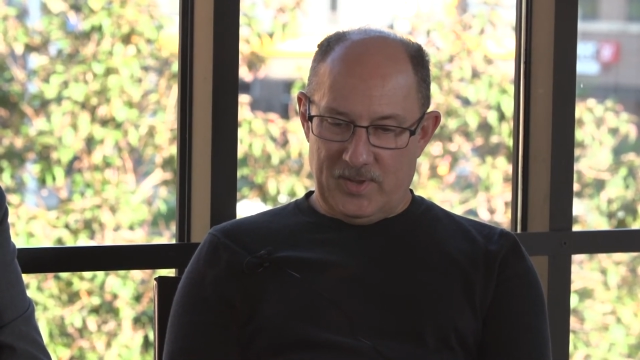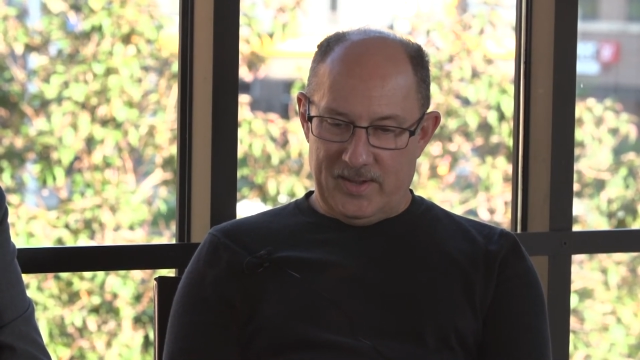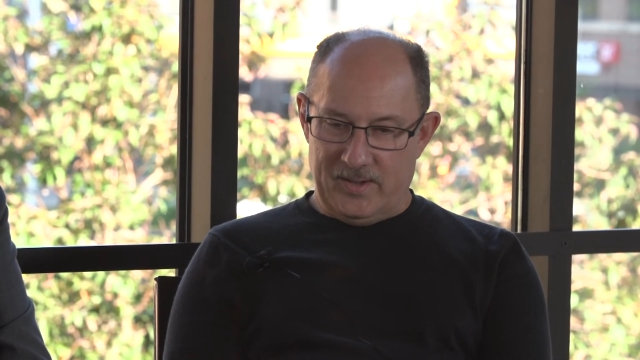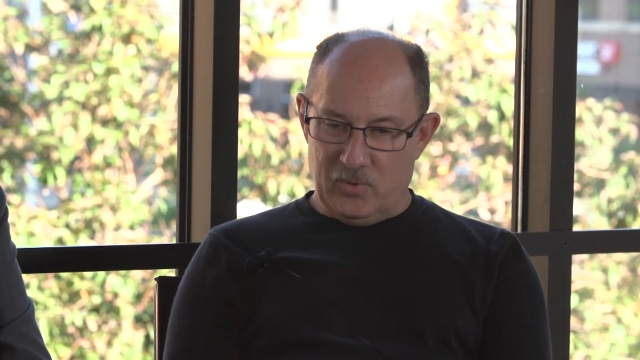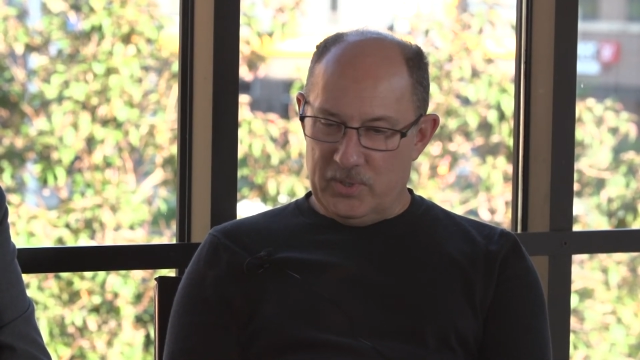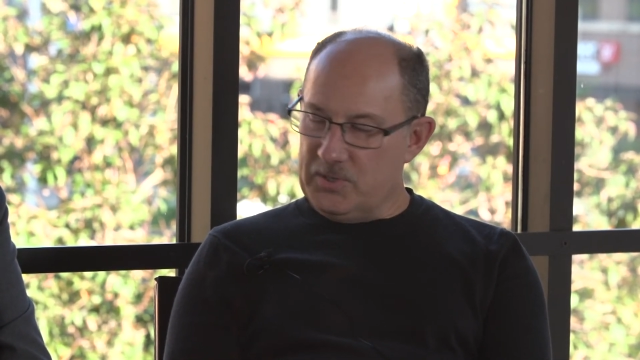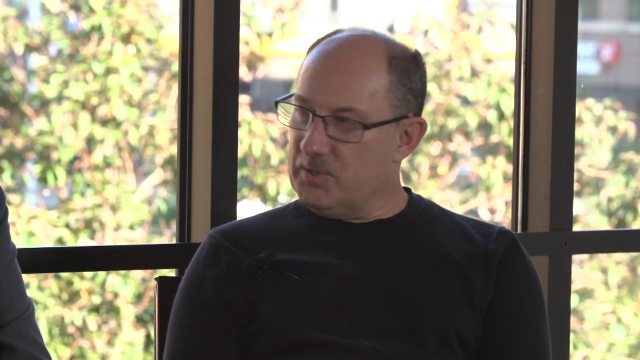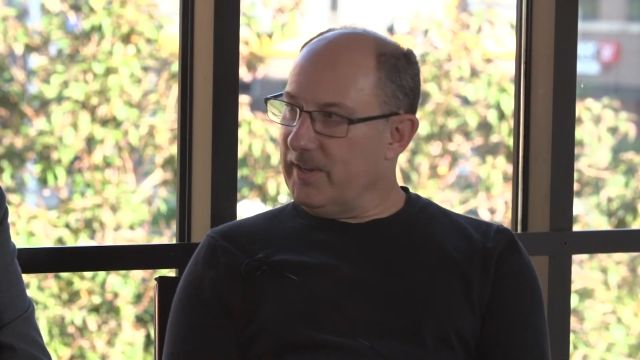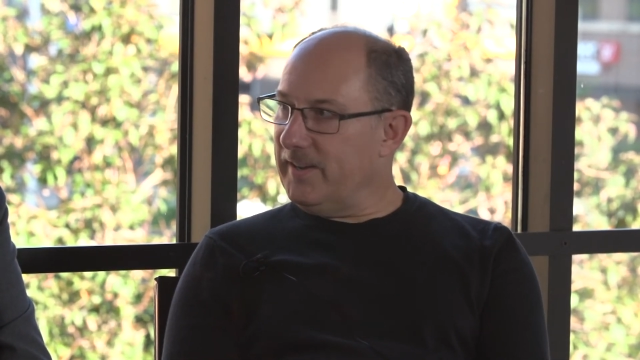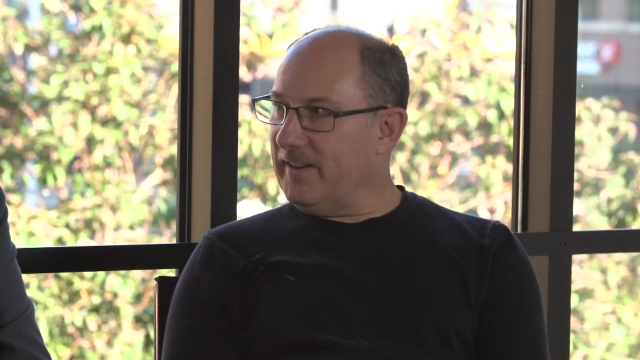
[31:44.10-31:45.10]
I always
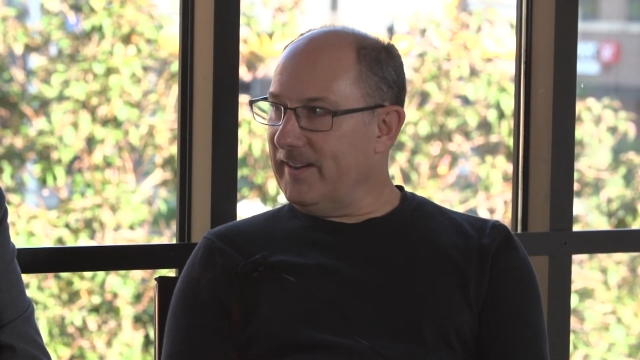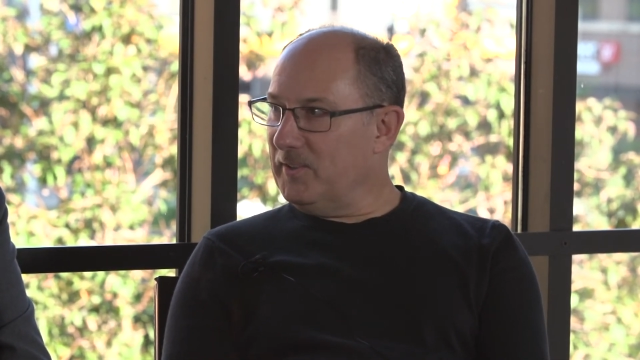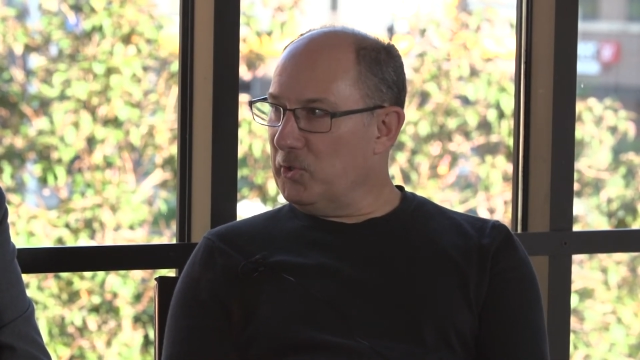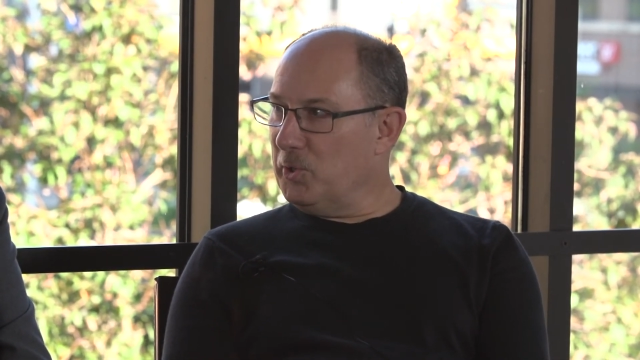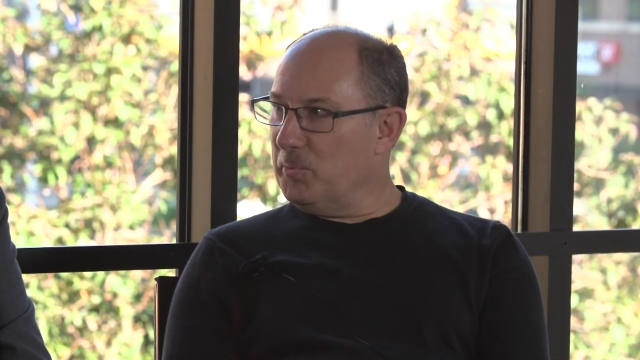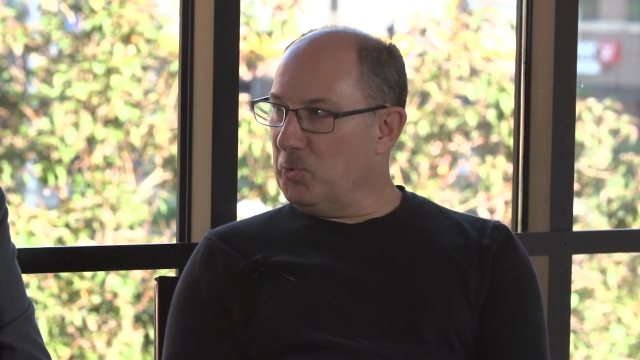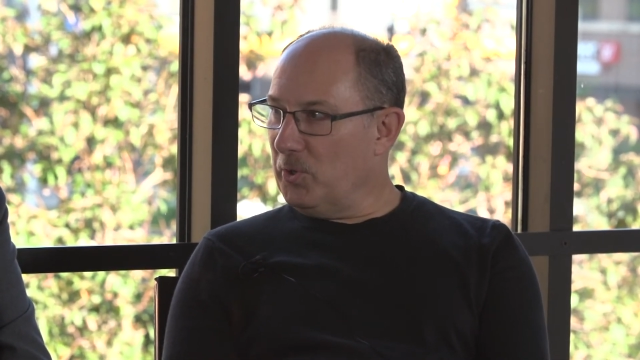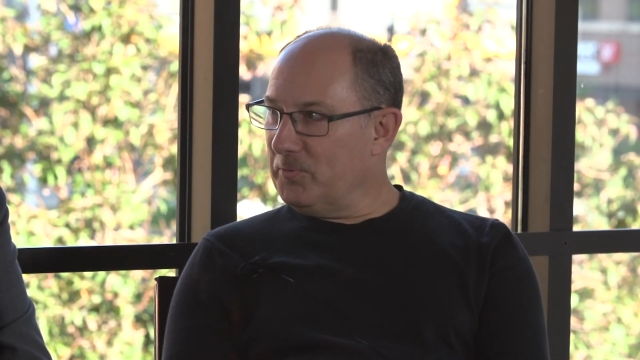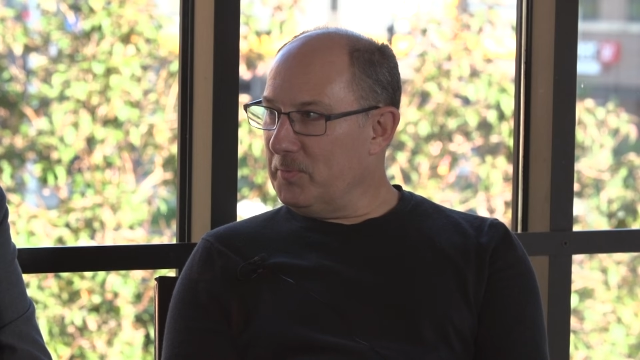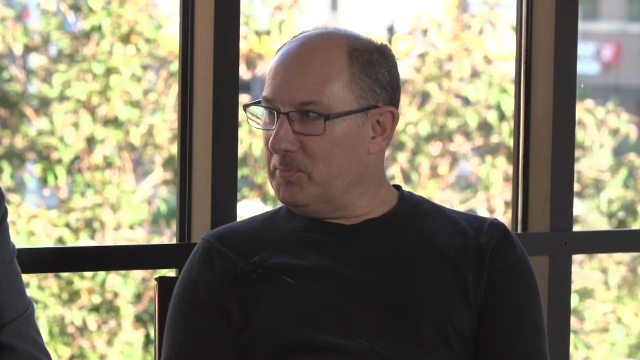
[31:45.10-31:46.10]
say I learned
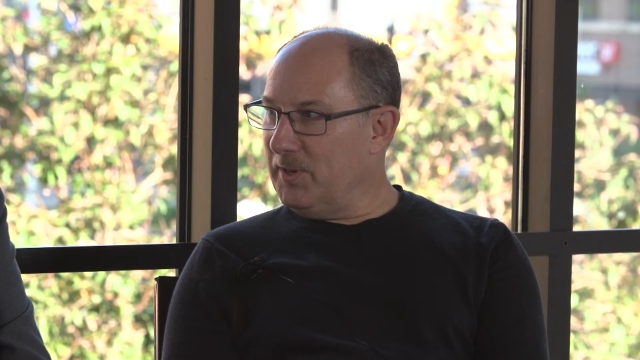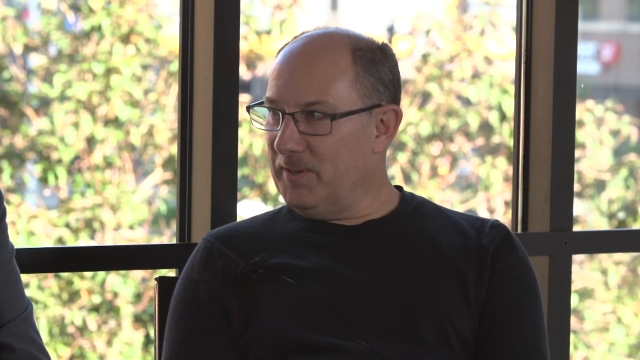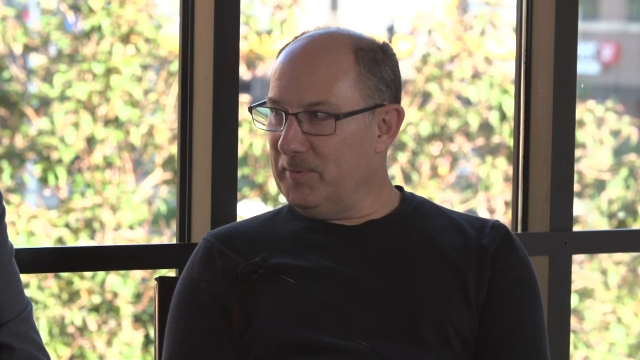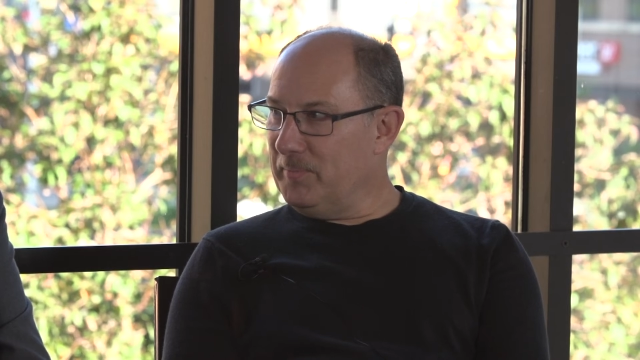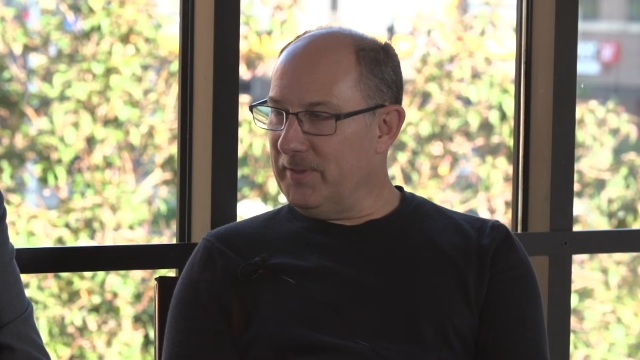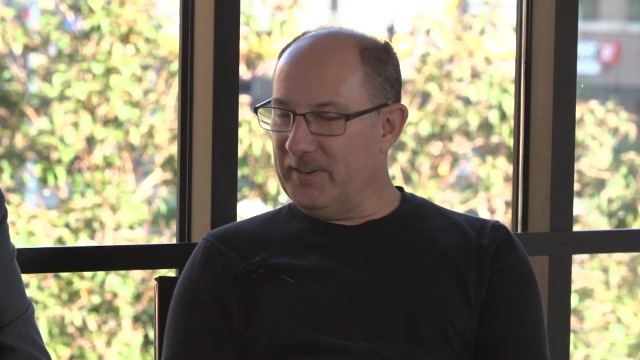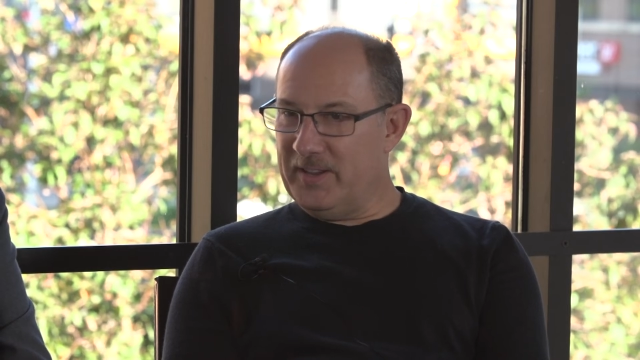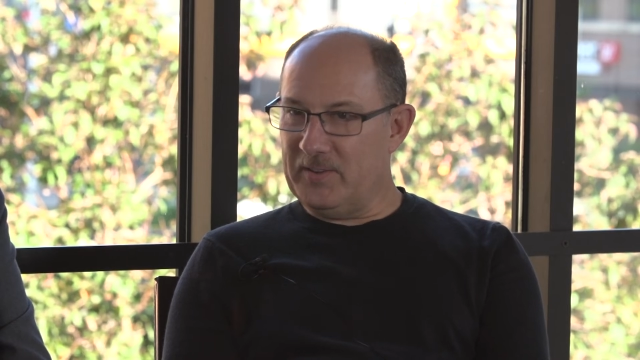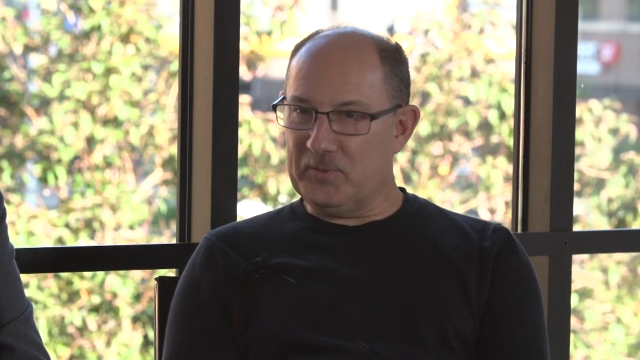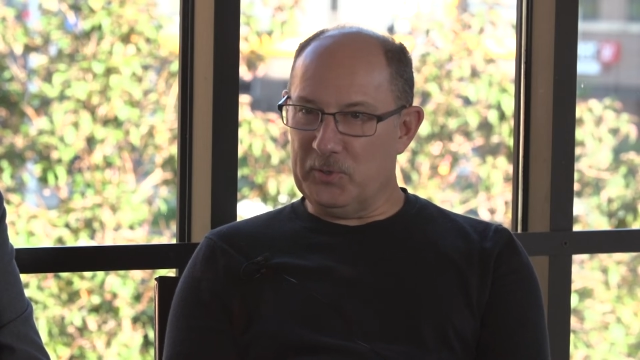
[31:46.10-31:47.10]
more from Tim than
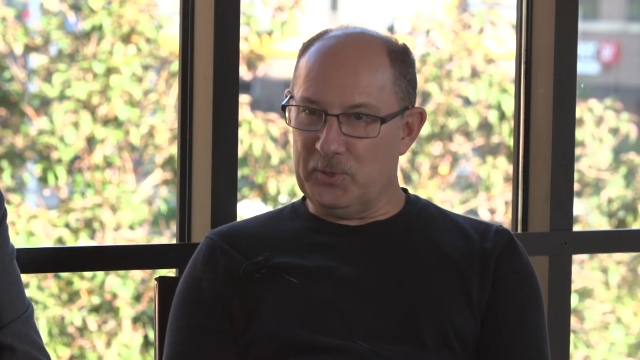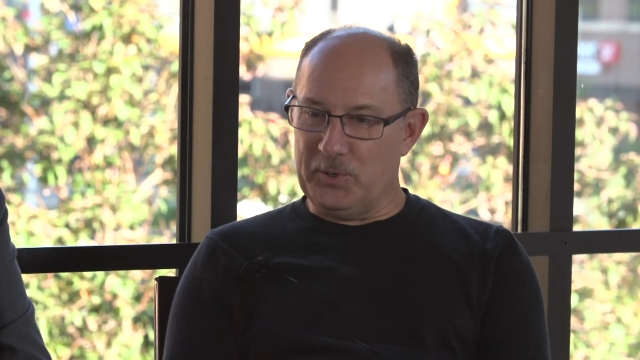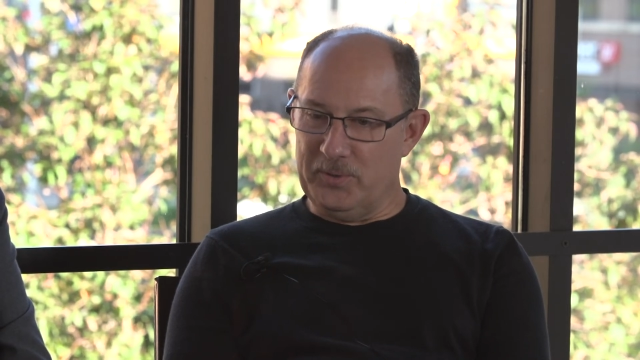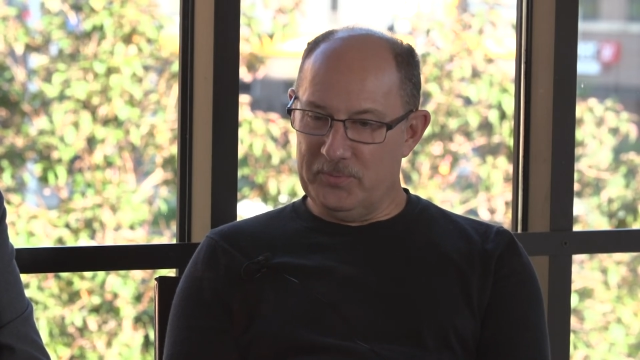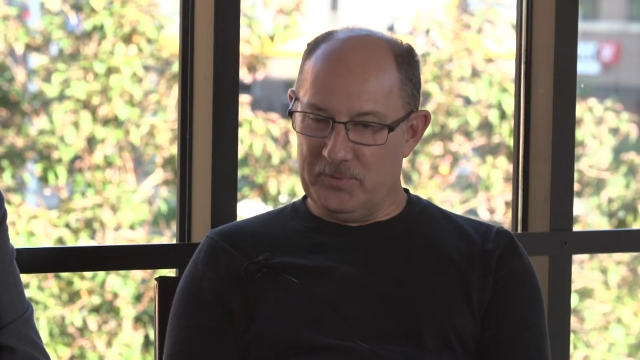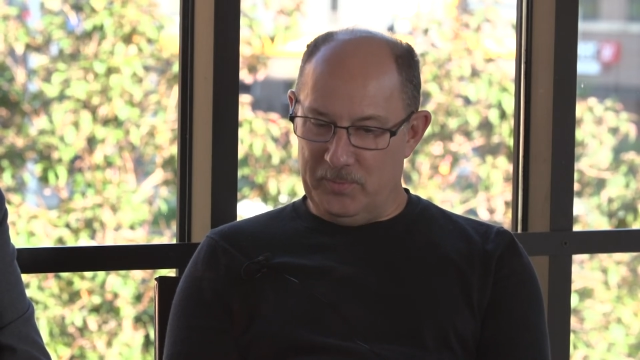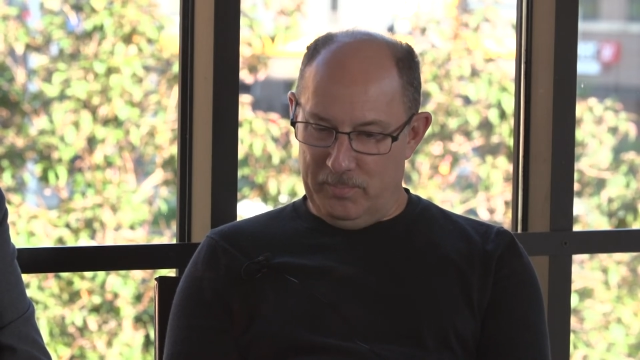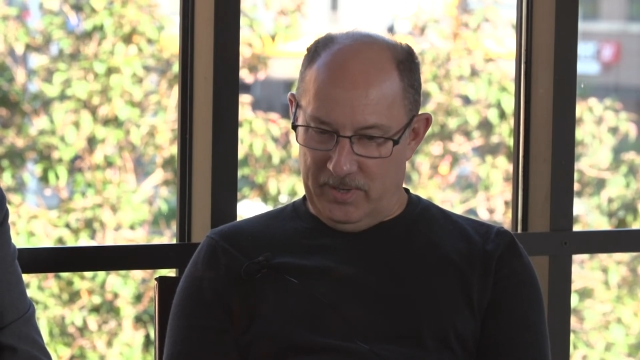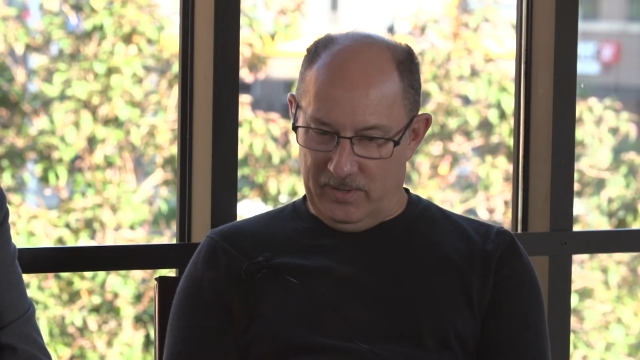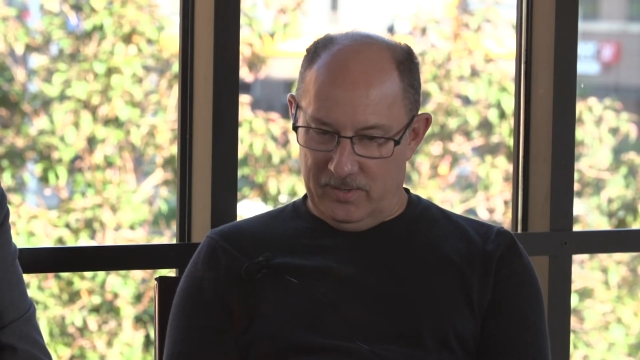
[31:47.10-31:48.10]
he ever learned
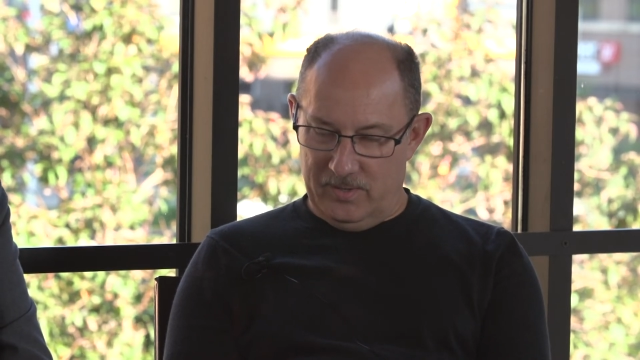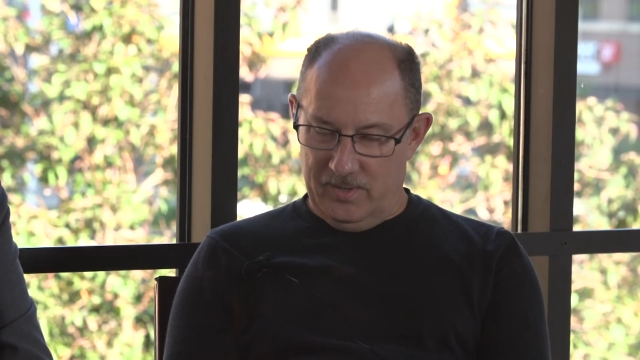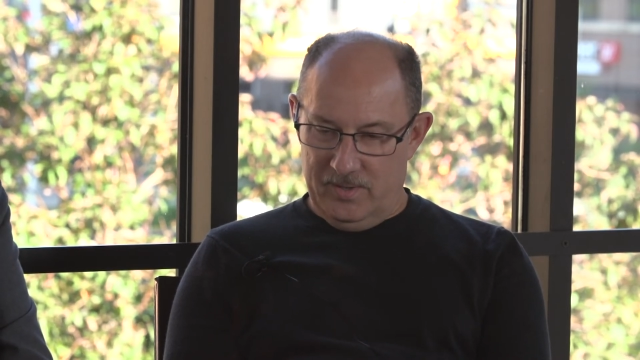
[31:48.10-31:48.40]
from me.